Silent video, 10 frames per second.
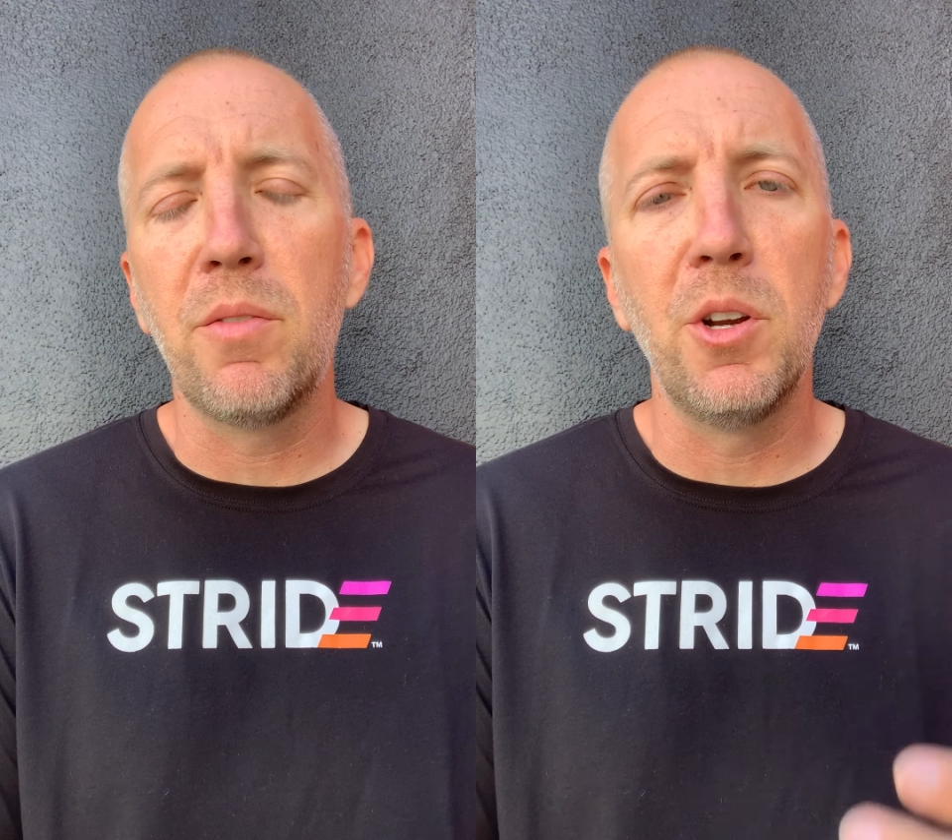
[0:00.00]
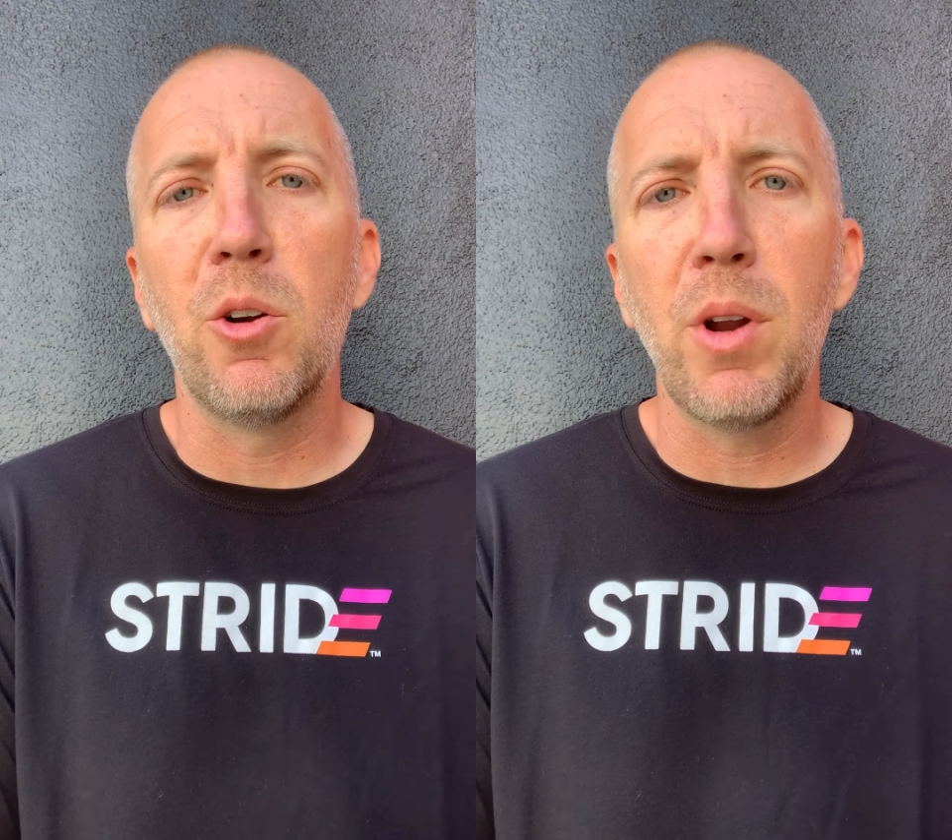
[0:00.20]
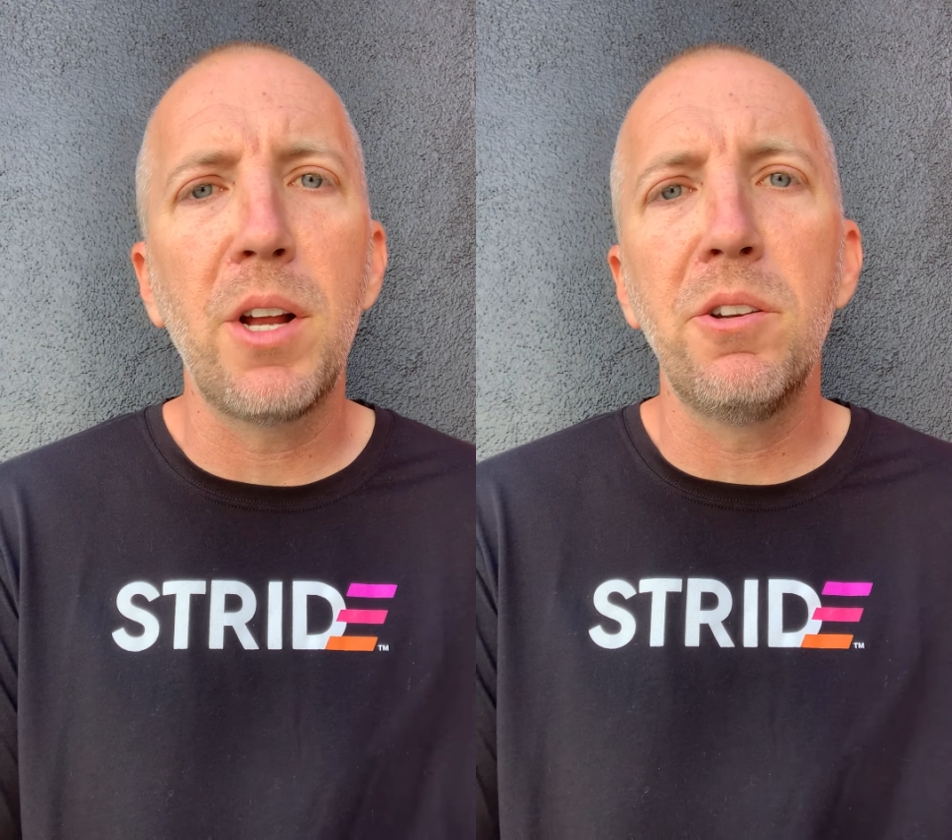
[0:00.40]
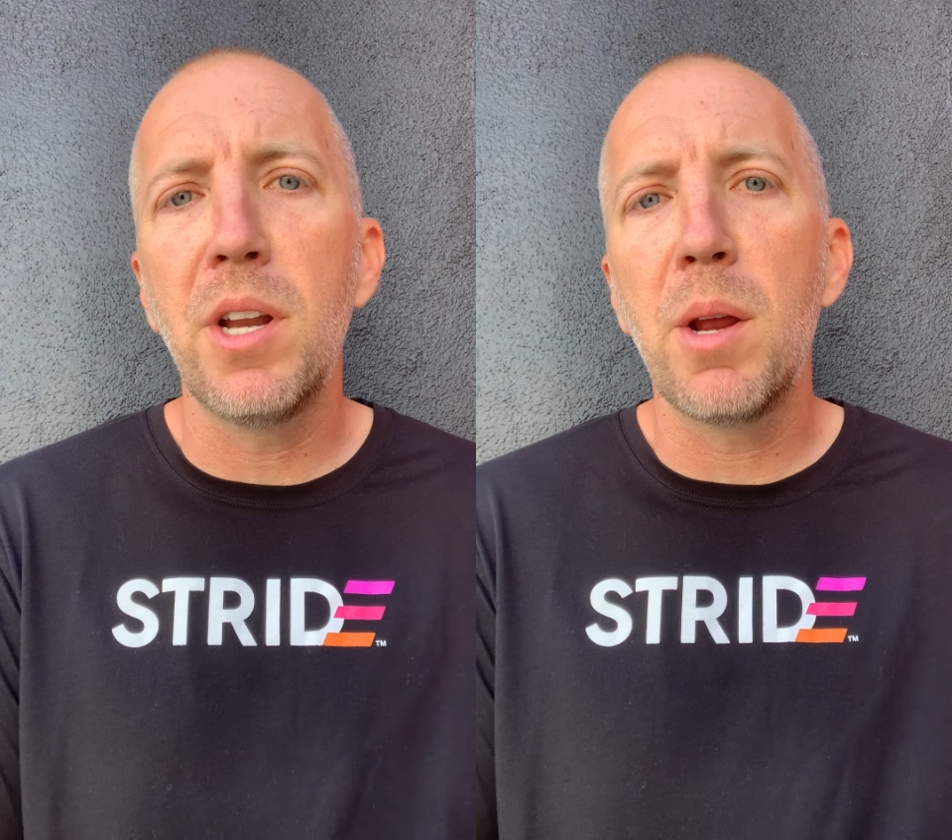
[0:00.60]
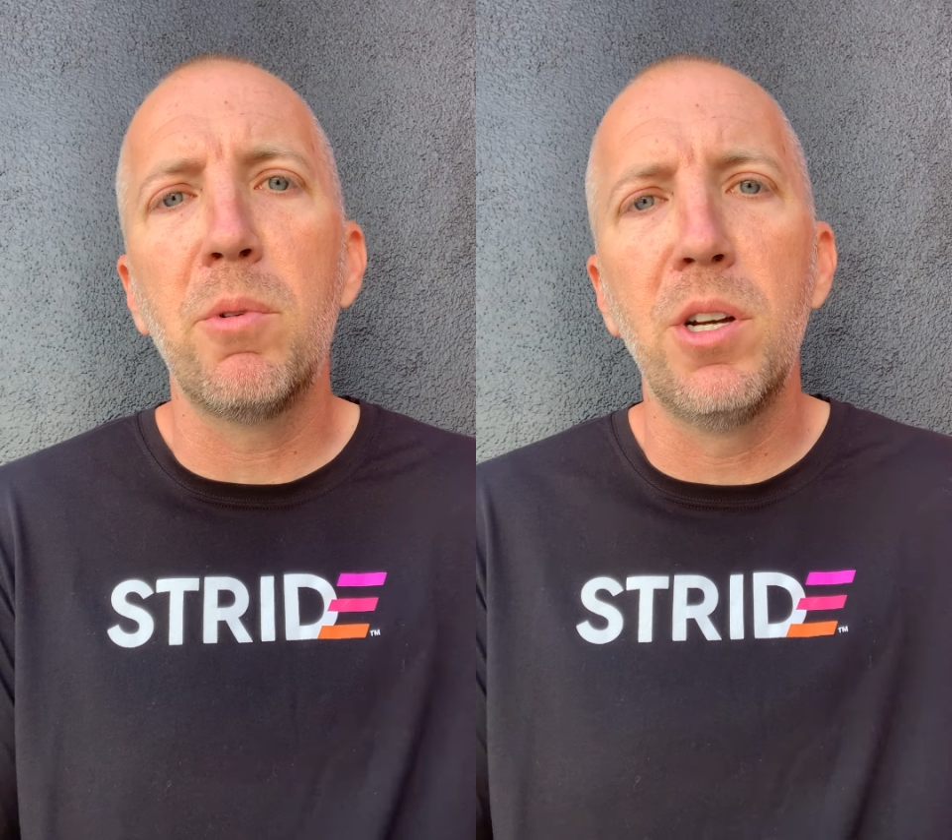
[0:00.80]
If you're around your
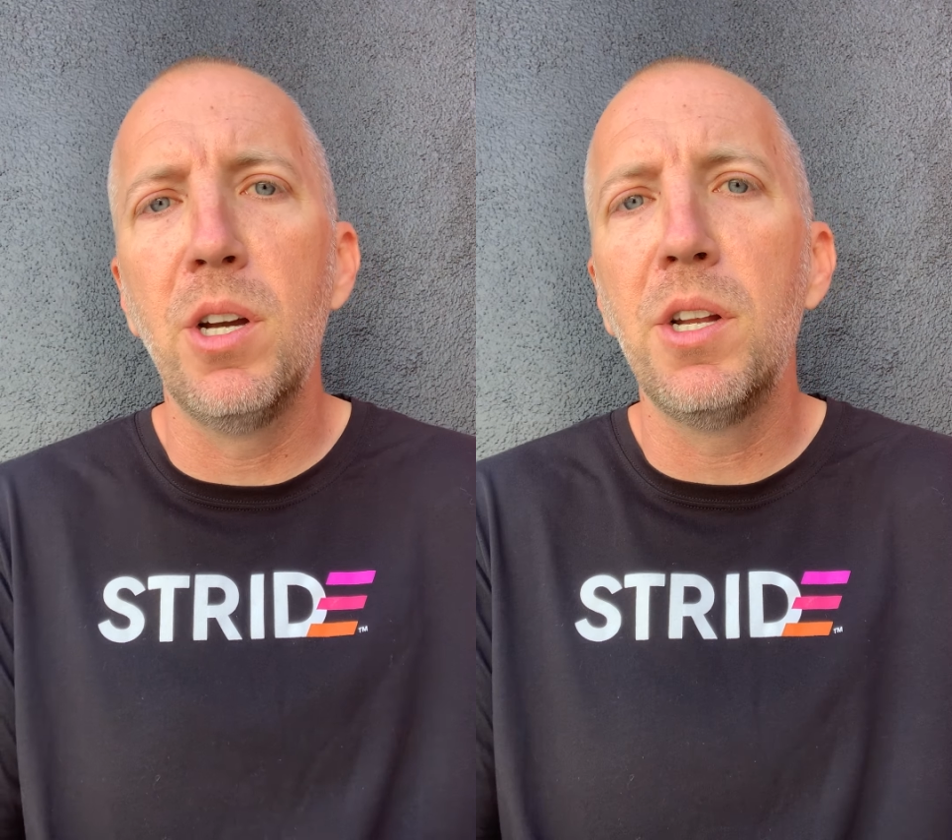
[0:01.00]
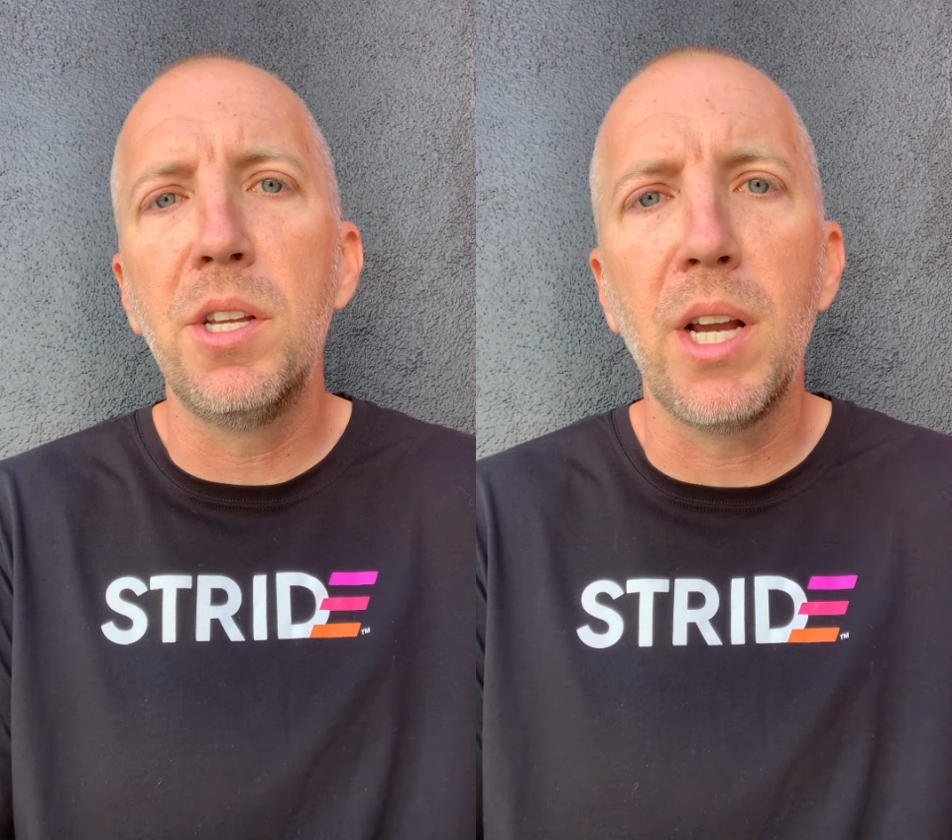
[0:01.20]
neighborhood,